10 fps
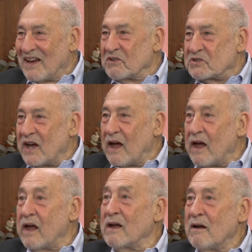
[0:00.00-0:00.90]
and
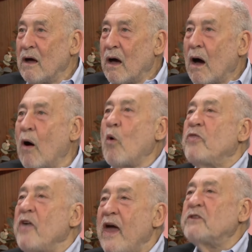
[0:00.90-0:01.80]
saying,
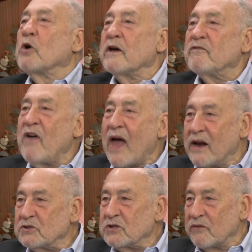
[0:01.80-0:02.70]
oh, they took
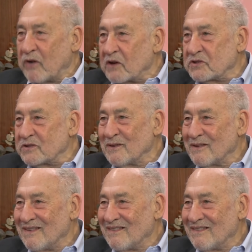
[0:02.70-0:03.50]
advantage of us.